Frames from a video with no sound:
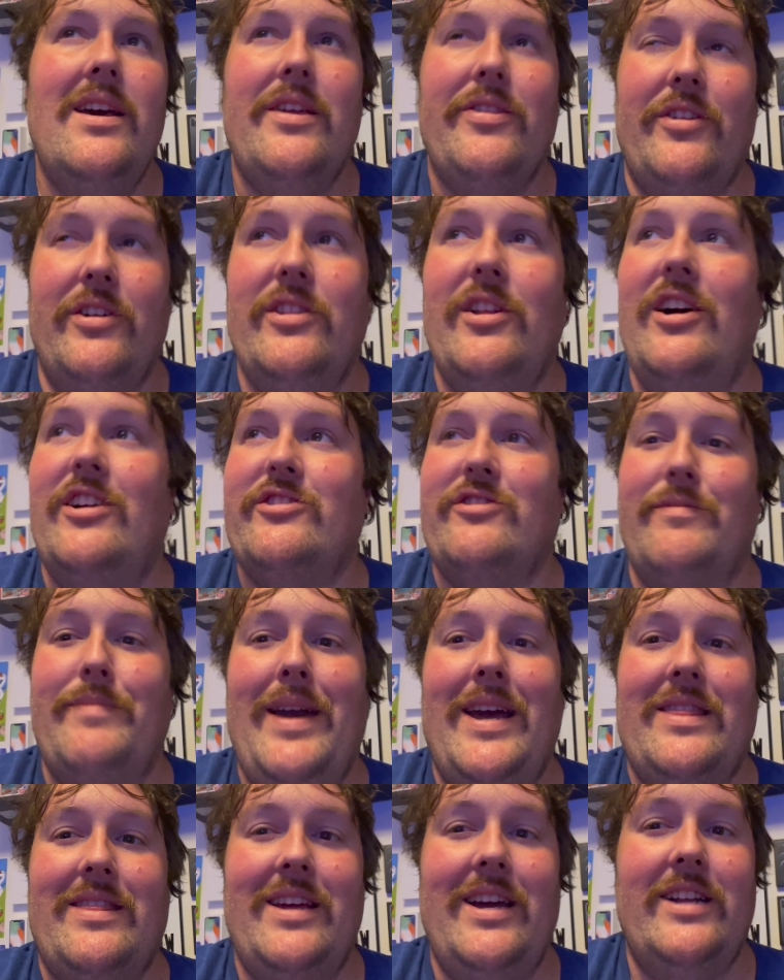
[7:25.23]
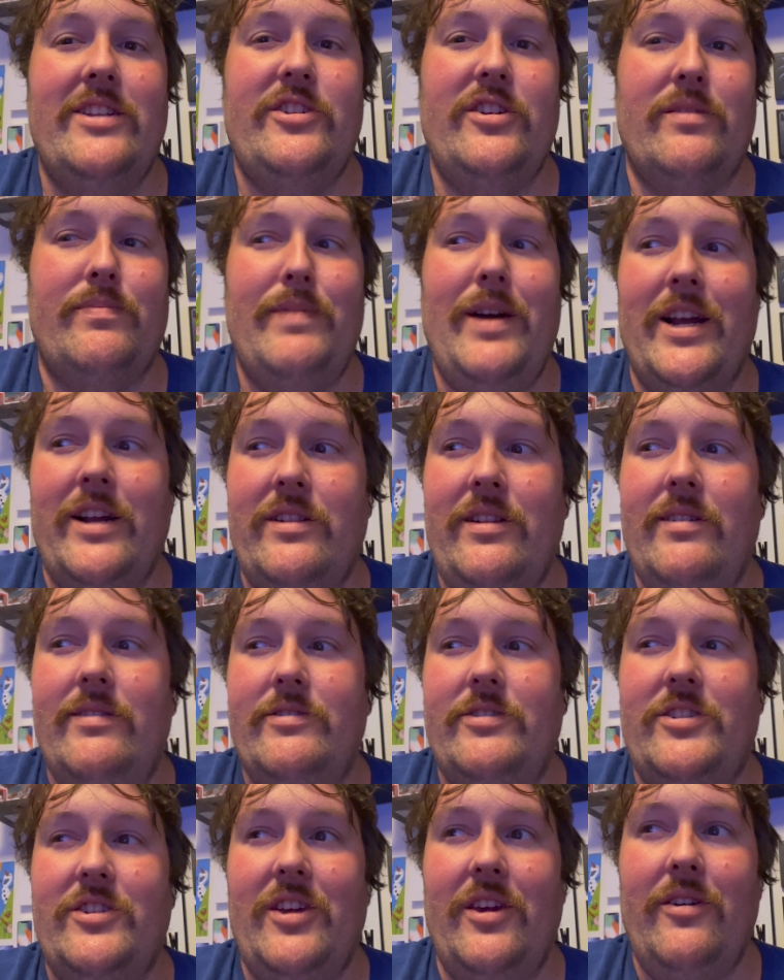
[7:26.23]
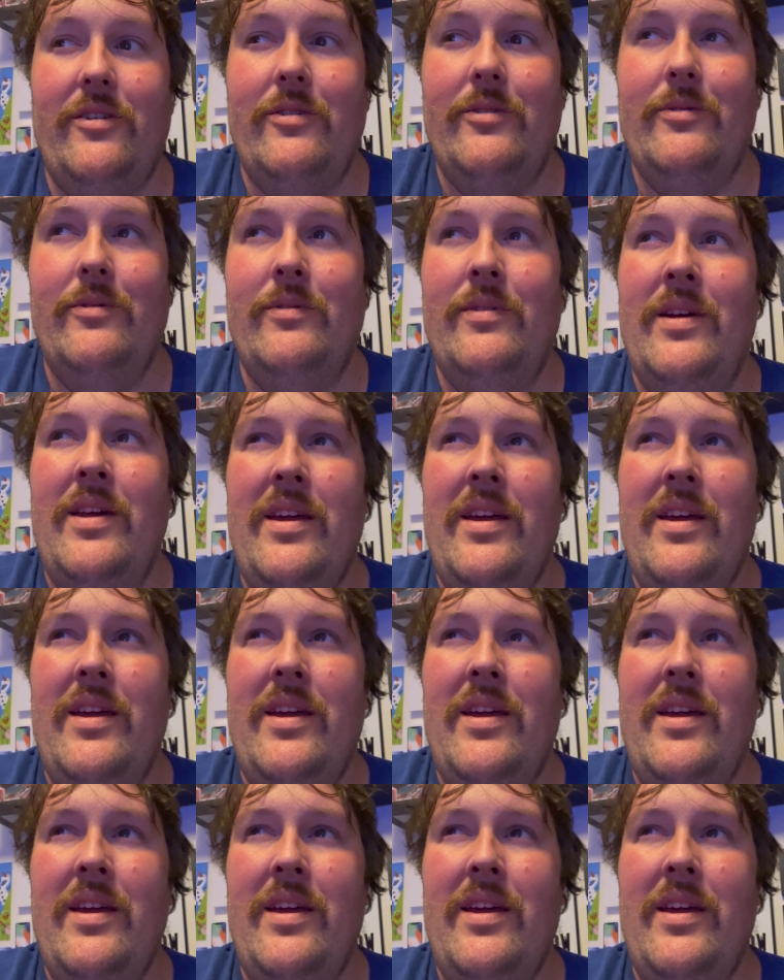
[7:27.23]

The laundromat that I took my clothes to,